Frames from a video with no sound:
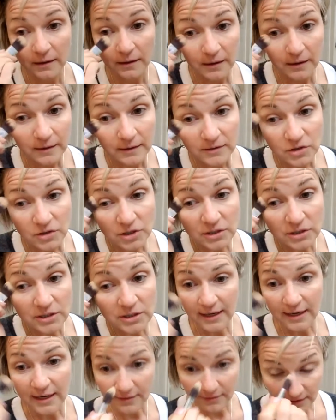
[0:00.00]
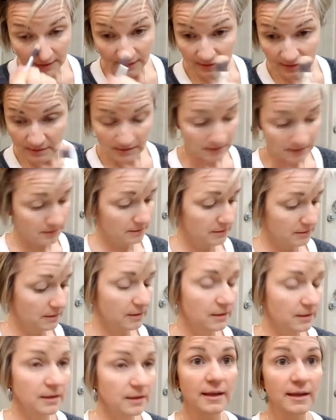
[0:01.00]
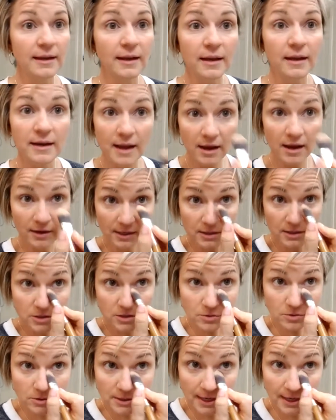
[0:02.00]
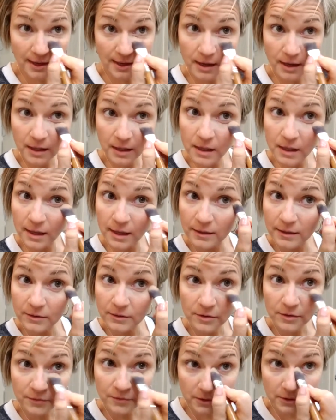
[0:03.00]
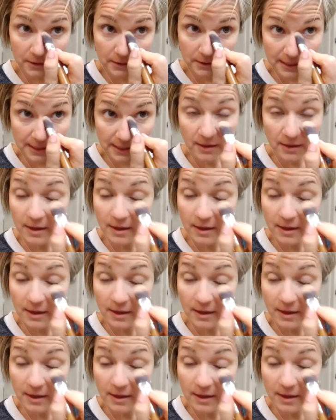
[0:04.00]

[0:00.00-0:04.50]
it's just kind of a nice thing. Now, can you tell? I don't know if you can tell.